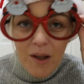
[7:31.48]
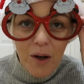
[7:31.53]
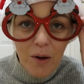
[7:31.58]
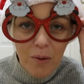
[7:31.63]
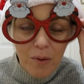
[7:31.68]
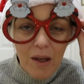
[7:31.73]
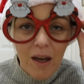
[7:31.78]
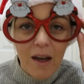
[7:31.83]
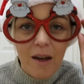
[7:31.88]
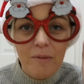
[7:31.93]

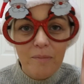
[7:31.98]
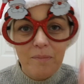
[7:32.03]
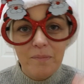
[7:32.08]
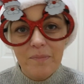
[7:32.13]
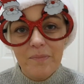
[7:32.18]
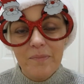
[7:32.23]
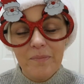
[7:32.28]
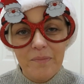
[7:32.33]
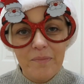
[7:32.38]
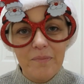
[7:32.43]
Oh yeah,
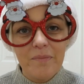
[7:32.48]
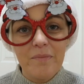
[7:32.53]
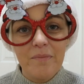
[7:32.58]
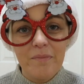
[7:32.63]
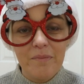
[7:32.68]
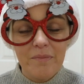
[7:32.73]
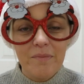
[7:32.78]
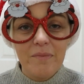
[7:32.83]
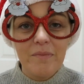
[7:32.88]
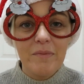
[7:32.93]

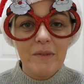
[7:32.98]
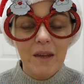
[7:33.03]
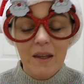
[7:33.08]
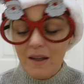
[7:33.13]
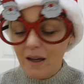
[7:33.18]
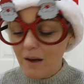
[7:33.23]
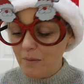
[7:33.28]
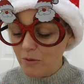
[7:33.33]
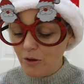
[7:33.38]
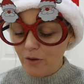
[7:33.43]

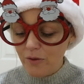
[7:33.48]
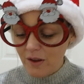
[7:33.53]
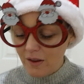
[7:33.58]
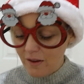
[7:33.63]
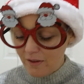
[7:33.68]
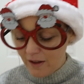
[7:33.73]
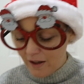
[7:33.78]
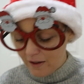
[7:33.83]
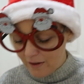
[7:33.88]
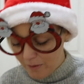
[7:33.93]
I'm loving
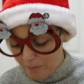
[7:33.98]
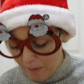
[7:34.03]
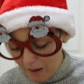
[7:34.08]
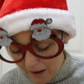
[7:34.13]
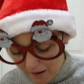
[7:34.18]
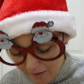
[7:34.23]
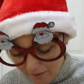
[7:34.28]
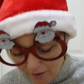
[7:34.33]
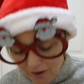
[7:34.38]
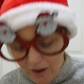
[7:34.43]
the Santa
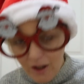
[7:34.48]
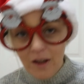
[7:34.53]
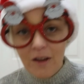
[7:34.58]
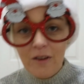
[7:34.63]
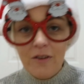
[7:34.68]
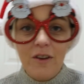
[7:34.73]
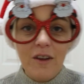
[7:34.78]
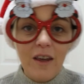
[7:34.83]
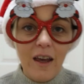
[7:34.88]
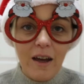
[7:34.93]
specs.
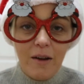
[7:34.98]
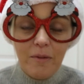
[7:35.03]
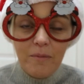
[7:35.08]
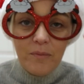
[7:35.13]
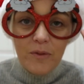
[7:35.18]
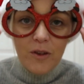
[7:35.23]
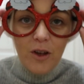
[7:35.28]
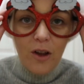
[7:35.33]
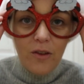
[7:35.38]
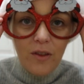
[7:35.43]
So yeah,
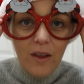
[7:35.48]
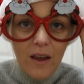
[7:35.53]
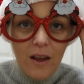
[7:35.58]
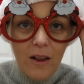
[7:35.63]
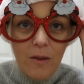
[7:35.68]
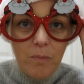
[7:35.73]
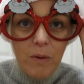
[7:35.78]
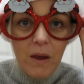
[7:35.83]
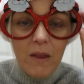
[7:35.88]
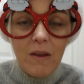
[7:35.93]
got
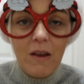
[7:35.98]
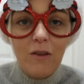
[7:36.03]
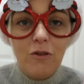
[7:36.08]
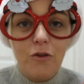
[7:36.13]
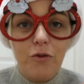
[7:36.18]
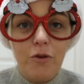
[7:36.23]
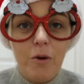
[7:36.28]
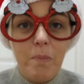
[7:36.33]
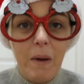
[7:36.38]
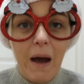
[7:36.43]
these, picked these
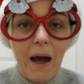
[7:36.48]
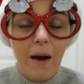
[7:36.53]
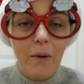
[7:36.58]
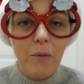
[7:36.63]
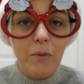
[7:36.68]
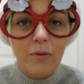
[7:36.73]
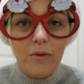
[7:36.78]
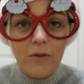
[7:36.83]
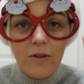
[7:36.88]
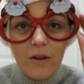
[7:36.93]
up for
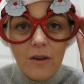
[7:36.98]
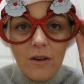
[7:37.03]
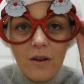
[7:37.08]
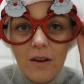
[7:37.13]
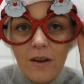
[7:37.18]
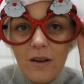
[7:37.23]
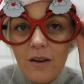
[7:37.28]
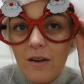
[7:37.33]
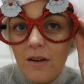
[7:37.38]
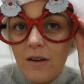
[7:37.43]
£1.
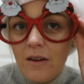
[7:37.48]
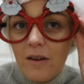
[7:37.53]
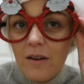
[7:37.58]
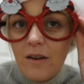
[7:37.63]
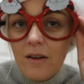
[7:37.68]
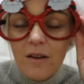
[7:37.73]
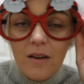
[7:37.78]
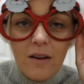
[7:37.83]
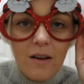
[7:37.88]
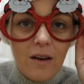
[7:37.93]

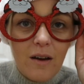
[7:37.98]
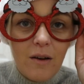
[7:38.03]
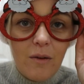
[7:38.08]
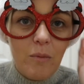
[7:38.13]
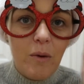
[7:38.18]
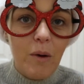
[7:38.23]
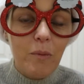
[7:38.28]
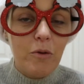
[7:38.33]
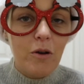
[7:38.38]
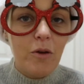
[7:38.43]

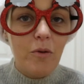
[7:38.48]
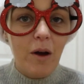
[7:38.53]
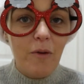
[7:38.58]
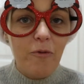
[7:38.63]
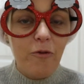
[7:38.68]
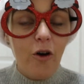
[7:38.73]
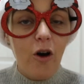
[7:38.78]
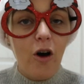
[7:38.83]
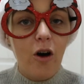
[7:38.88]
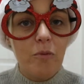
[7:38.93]

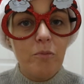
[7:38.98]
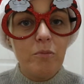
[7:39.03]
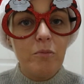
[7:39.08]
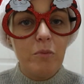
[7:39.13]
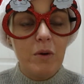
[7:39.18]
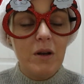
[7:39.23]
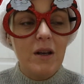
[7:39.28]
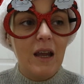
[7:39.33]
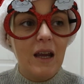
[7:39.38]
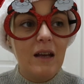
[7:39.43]
I
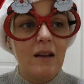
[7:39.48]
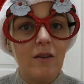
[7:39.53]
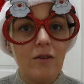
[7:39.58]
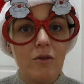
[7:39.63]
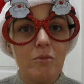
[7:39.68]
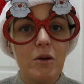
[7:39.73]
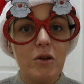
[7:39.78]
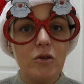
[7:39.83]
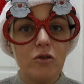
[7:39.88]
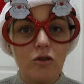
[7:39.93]
thought we needed
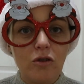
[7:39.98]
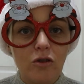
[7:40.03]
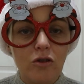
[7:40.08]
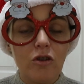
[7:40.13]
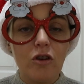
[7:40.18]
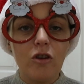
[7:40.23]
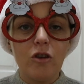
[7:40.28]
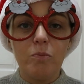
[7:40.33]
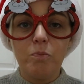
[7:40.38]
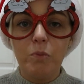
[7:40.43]
something just
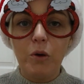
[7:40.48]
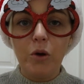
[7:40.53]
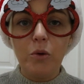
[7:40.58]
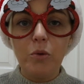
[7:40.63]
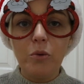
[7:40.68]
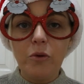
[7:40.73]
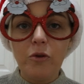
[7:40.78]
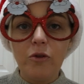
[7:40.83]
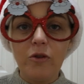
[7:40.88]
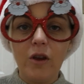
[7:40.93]
to
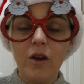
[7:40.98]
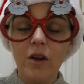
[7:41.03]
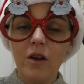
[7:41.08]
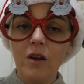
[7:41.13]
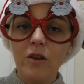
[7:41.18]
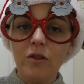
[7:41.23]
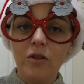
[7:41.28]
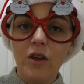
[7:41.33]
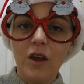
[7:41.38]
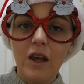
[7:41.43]
spruce
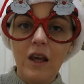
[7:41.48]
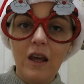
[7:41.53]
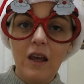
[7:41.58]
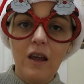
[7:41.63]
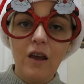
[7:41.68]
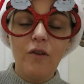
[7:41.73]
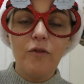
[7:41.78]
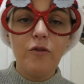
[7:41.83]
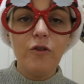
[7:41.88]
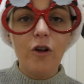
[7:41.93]

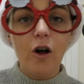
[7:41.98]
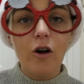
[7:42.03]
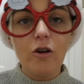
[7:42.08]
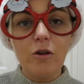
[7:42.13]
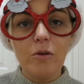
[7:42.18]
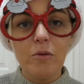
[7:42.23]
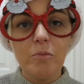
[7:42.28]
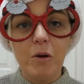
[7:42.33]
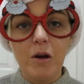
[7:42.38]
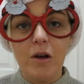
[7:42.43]
the
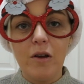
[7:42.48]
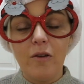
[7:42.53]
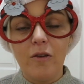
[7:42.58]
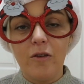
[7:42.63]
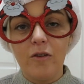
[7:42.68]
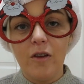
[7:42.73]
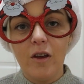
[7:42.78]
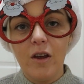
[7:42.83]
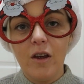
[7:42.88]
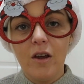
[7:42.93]

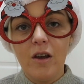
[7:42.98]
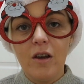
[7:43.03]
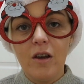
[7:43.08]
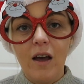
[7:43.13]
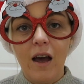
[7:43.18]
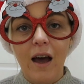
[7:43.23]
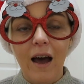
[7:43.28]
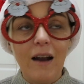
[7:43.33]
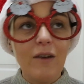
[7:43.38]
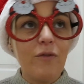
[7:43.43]
Vlogmas
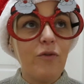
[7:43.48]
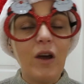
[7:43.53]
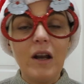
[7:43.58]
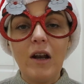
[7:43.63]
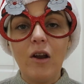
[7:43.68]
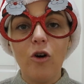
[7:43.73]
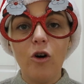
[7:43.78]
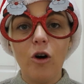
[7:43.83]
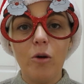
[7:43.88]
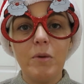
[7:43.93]

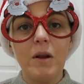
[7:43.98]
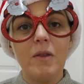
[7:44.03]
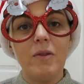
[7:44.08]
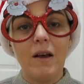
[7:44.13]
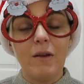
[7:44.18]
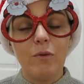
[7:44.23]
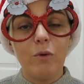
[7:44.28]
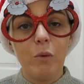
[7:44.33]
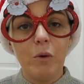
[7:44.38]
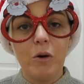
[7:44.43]
advent opening.
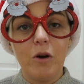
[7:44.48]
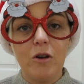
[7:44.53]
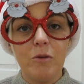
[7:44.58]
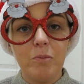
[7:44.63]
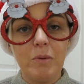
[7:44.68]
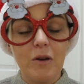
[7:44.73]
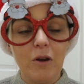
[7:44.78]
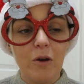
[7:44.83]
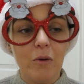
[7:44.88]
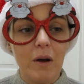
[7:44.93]
That's what we're going
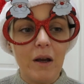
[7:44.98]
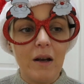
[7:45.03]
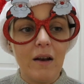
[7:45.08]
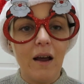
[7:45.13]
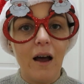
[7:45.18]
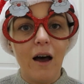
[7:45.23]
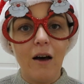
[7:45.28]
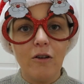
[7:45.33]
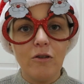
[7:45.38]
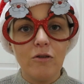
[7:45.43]
to be
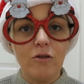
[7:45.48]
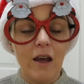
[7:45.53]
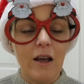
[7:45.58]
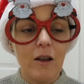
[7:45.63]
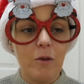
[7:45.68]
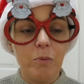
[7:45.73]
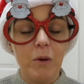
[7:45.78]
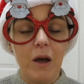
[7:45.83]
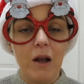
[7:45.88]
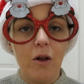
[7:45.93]
doing. I'll
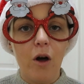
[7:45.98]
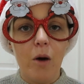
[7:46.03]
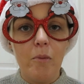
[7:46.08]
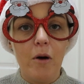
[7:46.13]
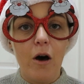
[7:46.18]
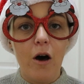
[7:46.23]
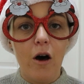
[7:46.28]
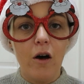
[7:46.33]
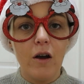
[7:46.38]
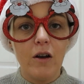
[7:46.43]
explain a lot
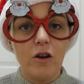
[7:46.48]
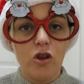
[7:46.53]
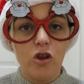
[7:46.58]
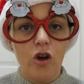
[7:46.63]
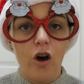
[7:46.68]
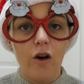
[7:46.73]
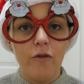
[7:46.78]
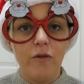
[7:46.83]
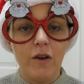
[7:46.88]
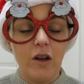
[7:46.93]
more in a
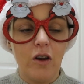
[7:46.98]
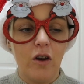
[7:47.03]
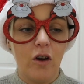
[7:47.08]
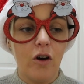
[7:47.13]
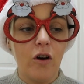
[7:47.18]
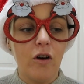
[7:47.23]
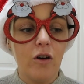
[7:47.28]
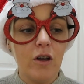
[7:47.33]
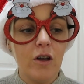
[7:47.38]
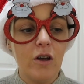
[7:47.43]
short
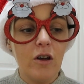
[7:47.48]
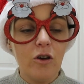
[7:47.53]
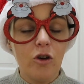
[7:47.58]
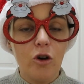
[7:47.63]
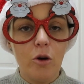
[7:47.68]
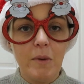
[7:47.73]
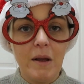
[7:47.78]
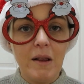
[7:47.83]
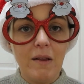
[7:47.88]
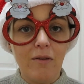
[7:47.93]
video
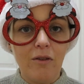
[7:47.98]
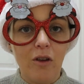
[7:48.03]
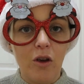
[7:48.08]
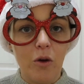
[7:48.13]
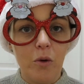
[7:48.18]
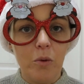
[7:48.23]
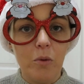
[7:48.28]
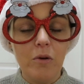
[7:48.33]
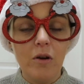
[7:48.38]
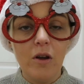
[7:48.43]
coming
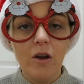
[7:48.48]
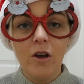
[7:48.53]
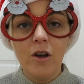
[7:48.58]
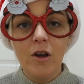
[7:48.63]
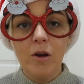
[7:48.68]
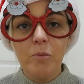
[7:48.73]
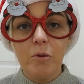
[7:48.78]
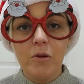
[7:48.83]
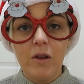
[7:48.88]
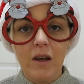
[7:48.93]
soon,
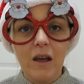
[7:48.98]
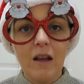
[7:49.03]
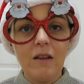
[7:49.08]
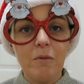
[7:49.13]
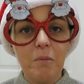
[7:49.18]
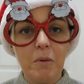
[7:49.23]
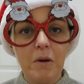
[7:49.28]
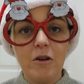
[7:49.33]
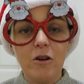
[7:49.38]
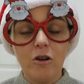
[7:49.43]
but the
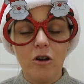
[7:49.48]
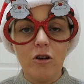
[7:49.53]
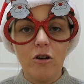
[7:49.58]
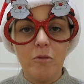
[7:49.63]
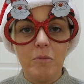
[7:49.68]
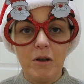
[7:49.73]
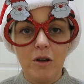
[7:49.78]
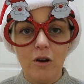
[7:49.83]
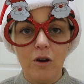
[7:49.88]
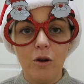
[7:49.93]
kids are going
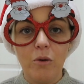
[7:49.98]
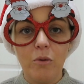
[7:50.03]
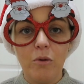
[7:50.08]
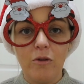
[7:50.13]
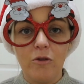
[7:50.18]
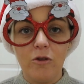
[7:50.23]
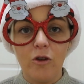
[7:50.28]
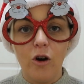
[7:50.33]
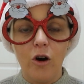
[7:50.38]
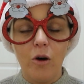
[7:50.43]
to be doing
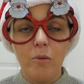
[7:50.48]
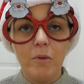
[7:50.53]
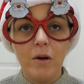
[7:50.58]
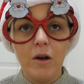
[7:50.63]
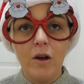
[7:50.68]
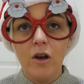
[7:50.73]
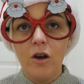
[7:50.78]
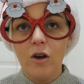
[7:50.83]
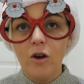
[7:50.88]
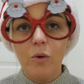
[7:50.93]

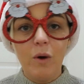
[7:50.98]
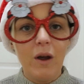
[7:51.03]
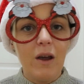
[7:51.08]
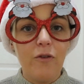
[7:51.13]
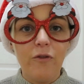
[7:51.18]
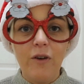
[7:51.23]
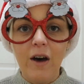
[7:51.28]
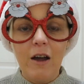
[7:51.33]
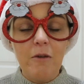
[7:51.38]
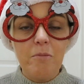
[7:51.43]
some
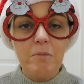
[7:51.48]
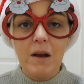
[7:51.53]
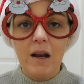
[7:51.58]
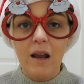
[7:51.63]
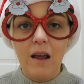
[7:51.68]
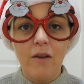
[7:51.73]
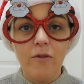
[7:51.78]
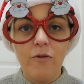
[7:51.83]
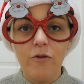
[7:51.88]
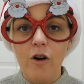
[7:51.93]
quick
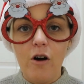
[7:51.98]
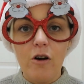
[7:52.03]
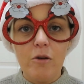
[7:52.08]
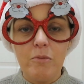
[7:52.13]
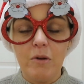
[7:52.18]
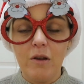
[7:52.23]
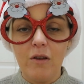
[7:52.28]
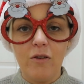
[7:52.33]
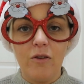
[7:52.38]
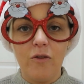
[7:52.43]
5-minute
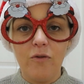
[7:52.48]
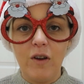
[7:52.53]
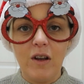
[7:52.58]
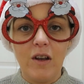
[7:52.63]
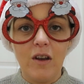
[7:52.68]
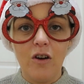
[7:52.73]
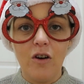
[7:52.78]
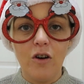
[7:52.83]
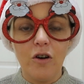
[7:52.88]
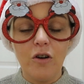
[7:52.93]
Vlogmas
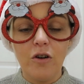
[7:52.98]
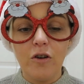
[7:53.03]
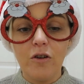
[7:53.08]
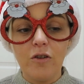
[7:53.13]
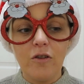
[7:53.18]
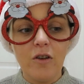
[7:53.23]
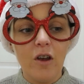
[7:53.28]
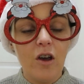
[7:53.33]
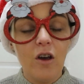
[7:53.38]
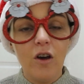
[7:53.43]

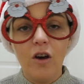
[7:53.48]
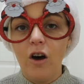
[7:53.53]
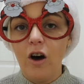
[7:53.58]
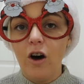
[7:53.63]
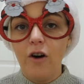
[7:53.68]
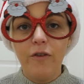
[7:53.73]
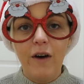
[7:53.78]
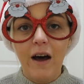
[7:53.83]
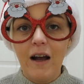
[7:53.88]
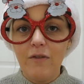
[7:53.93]
videos
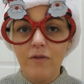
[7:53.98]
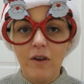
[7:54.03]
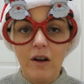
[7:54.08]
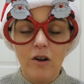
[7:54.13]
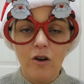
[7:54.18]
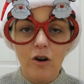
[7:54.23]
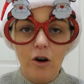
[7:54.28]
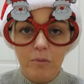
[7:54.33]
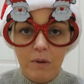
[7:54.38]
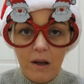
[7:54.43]
of
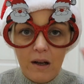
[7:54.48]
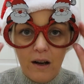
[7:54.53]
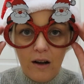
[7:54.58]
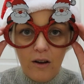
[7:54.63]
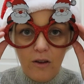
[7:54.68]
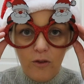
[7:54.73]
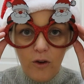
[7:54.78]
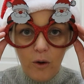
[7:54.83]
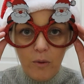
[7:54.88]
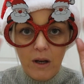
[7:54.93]
advent opening,
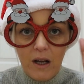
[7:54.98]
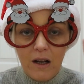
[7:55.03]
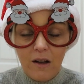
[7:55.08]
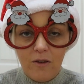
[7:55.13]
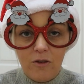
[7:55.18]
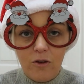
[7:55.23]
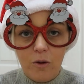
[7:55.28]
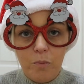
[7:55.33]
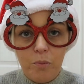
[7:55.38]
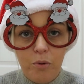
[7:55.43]
and it's what we
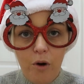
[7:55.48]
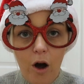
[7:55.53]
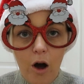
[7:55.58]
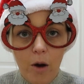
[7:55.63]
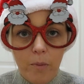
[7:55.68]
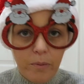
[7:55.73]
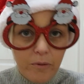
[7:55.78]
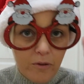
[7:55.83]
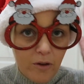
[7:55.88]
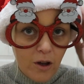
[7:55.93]
needed, some
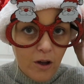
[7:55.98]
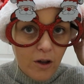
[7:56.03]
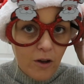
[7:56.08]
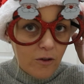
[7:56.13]
props.